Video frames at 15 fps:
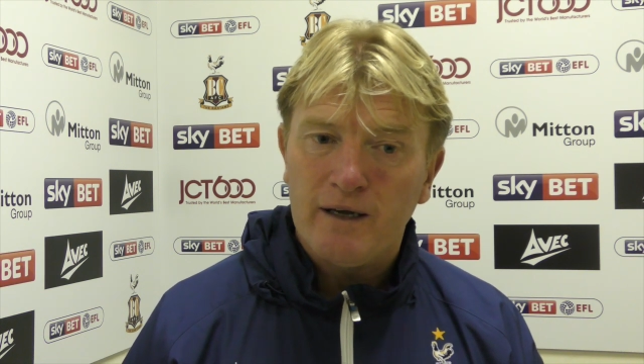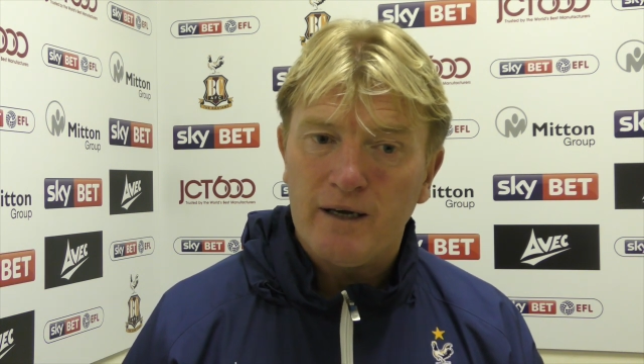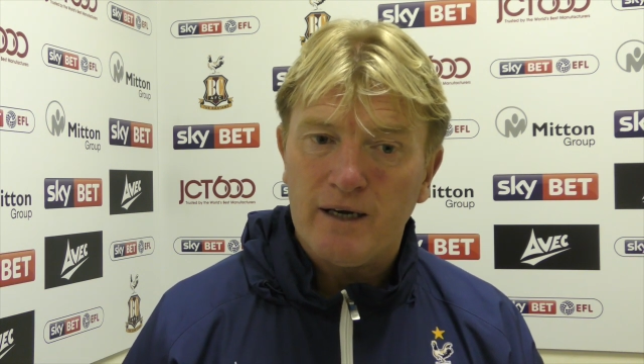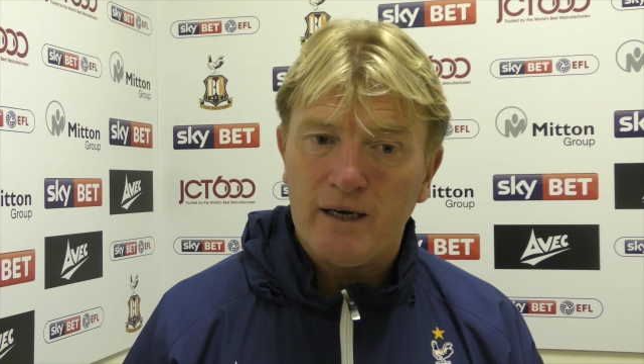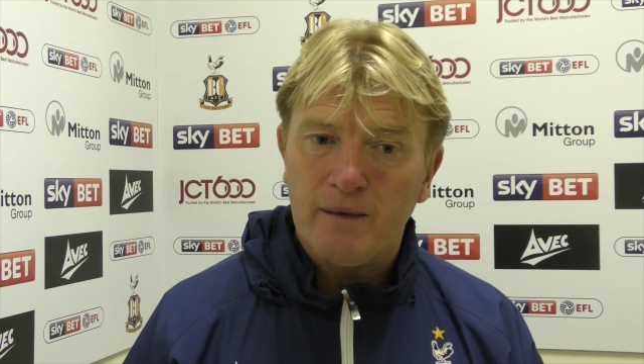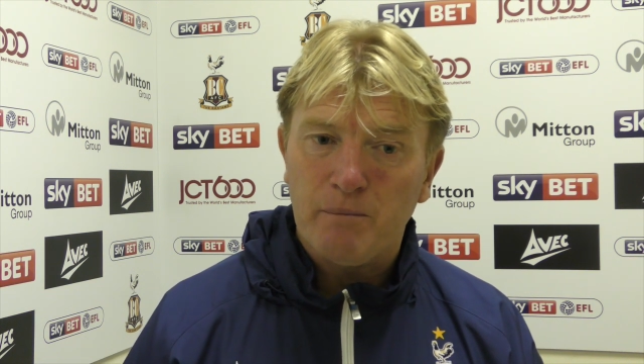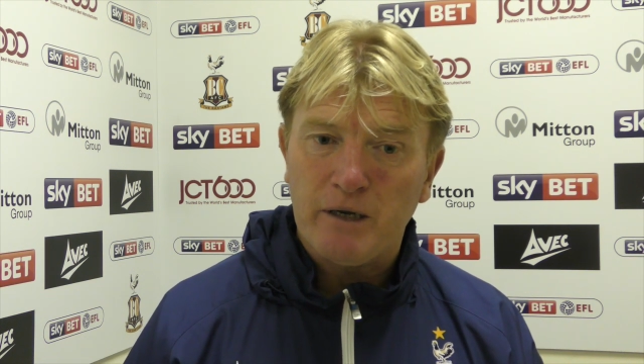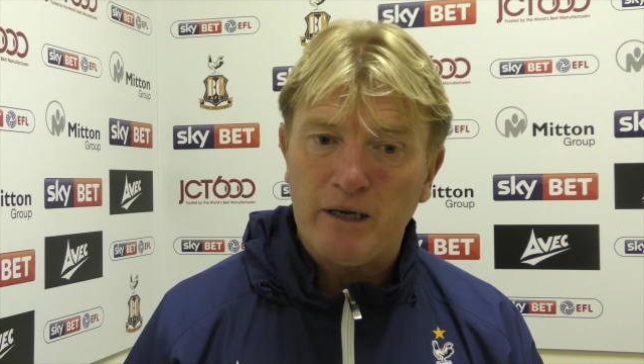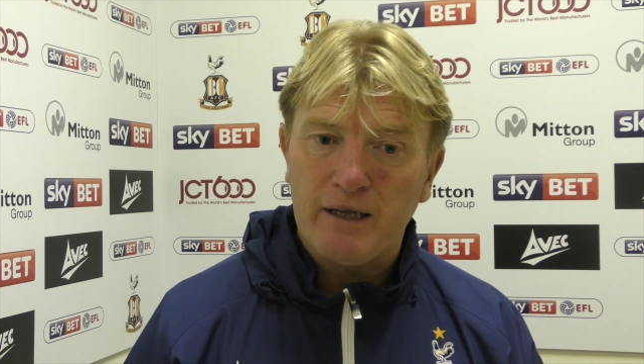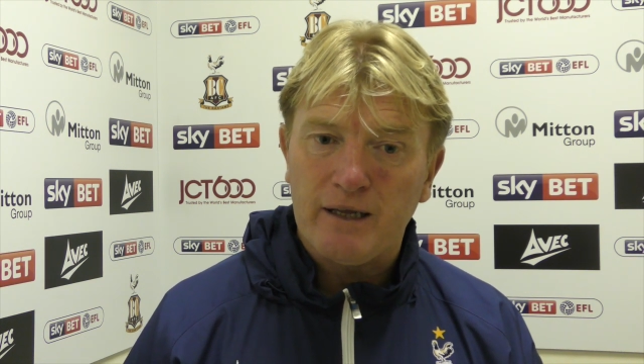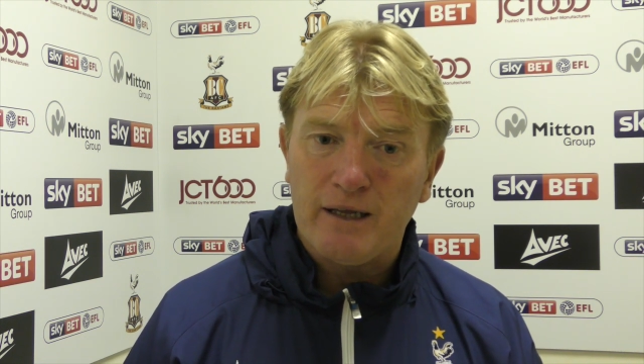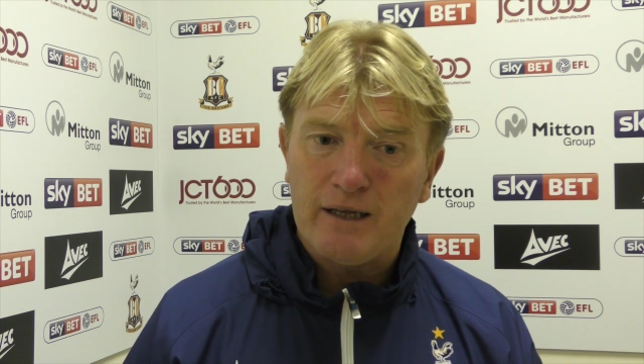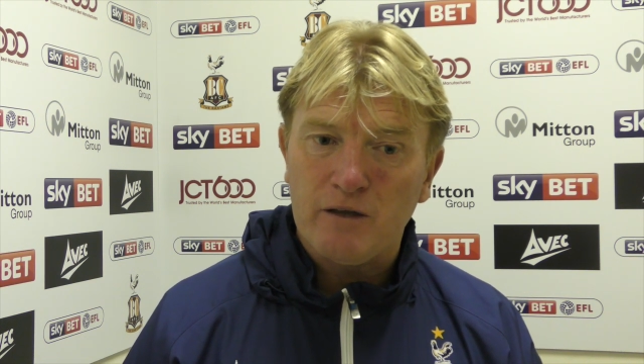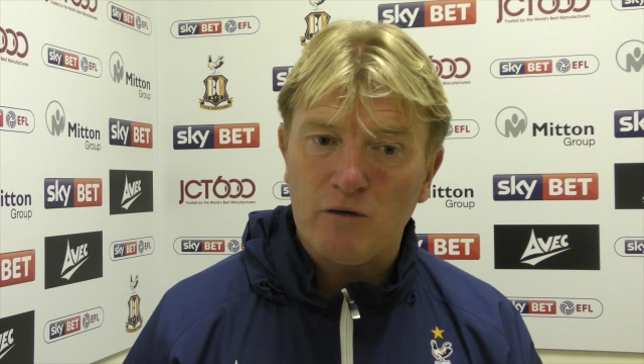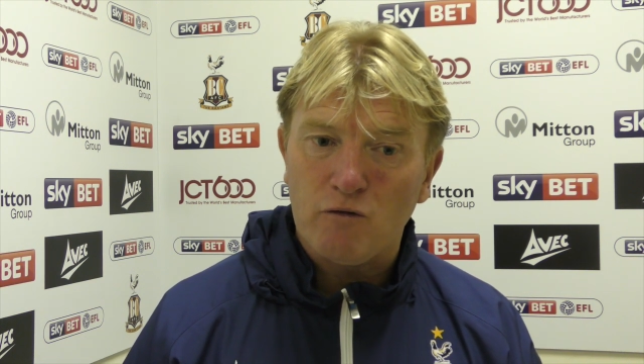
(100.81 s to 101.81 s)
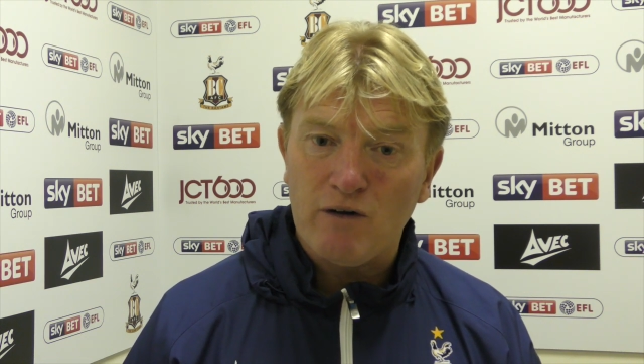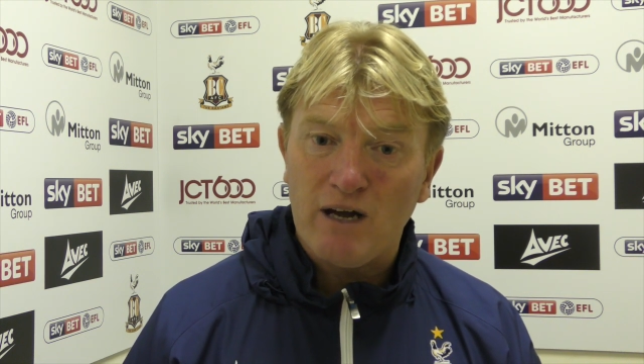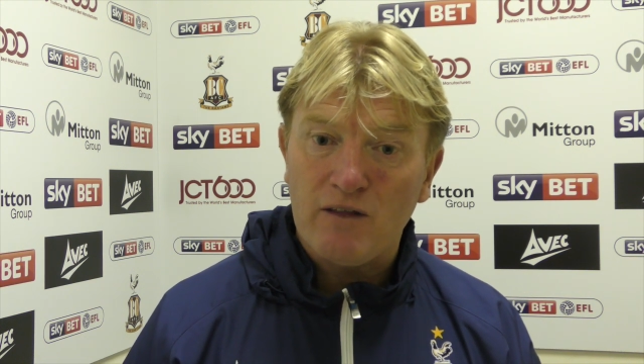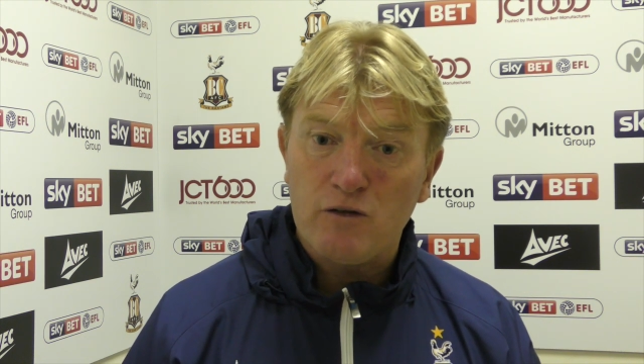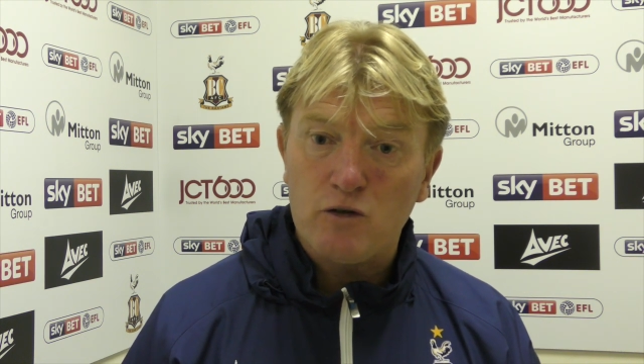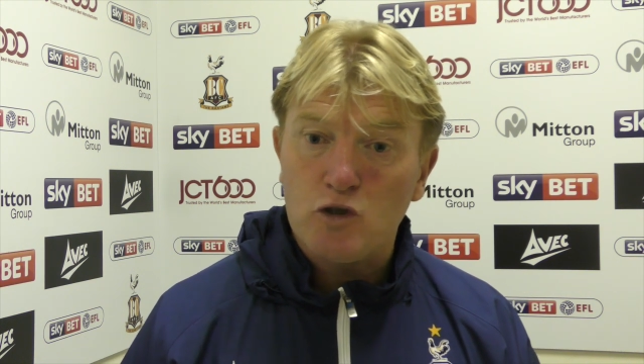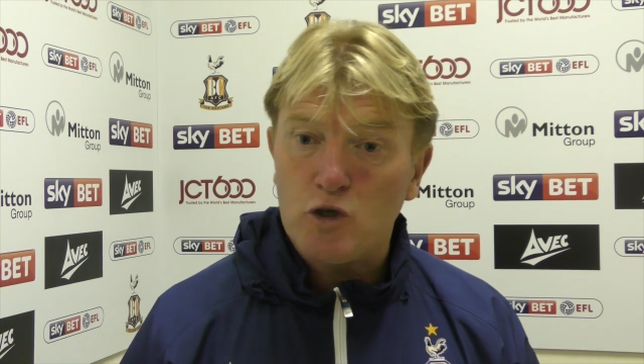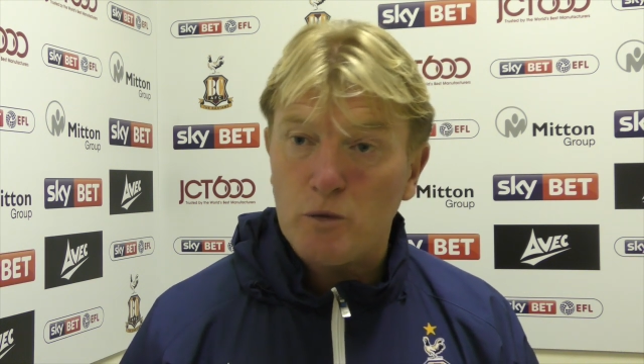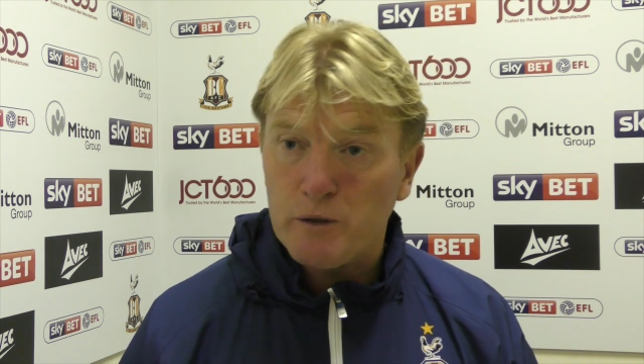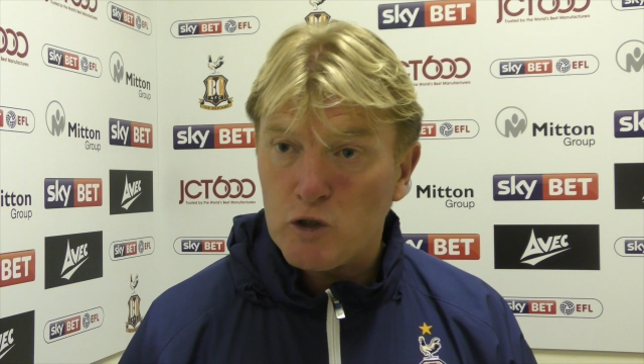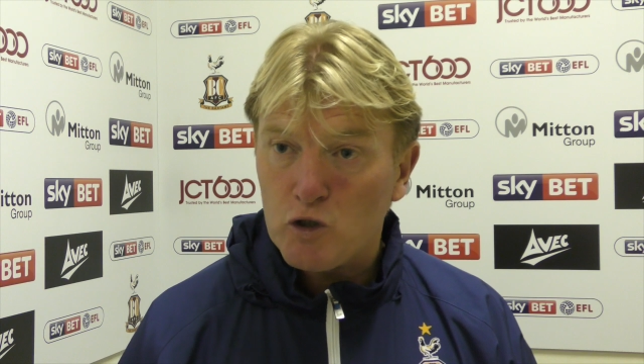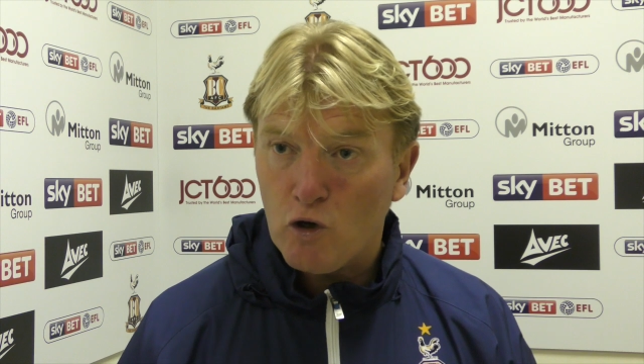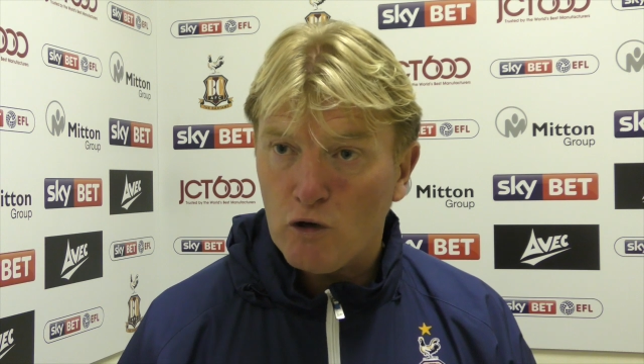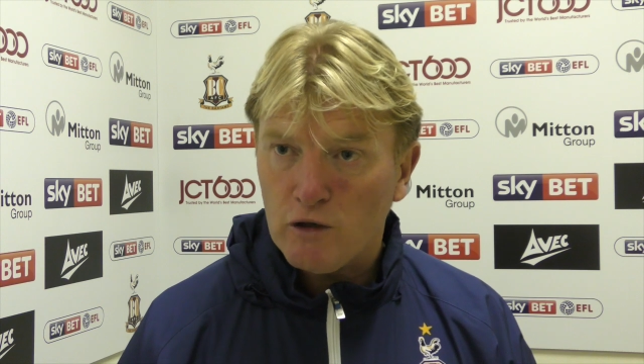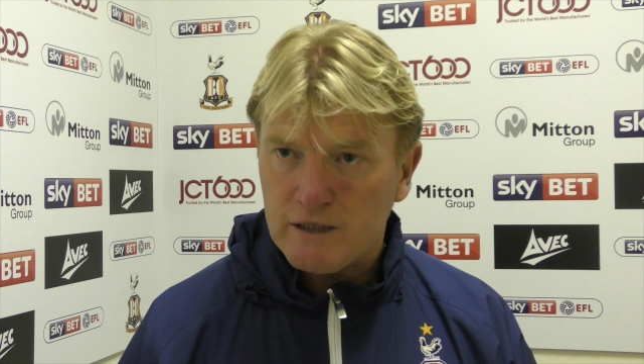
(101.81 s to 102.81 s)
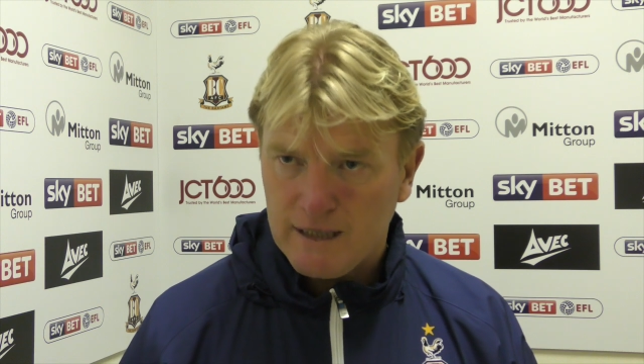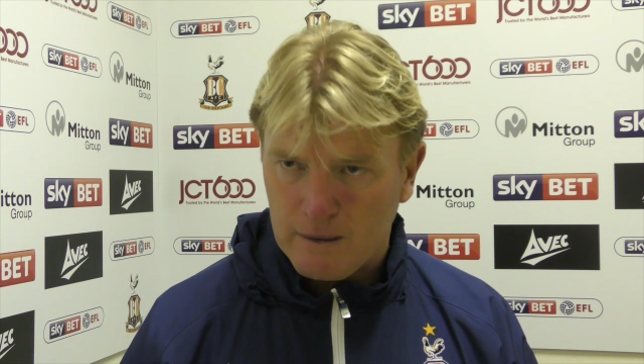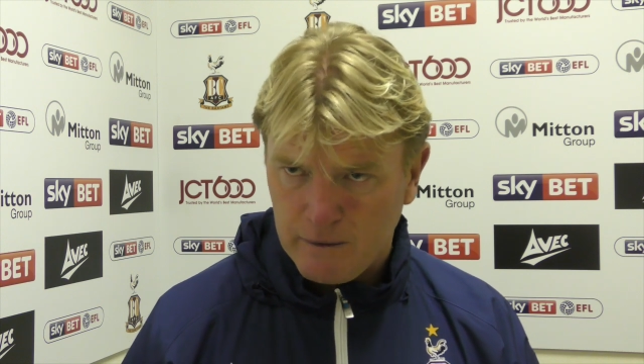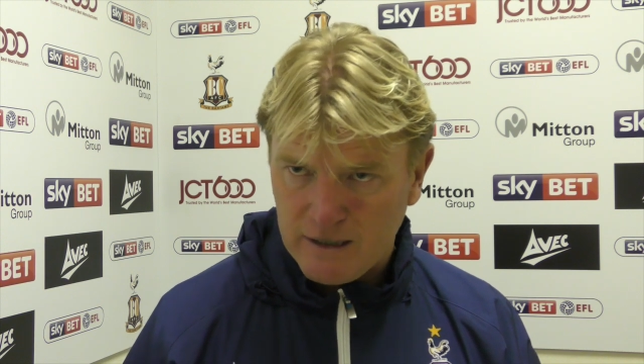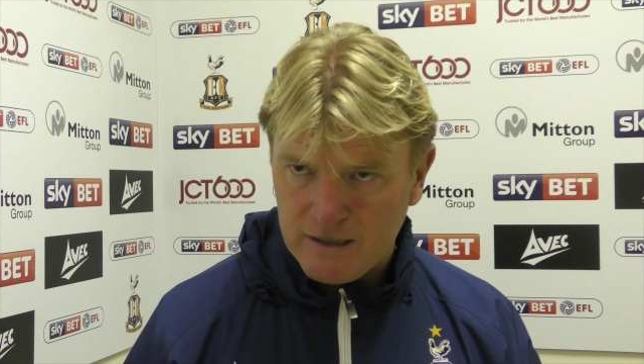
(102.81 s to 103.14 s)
But you know, rather than just coming short all the time,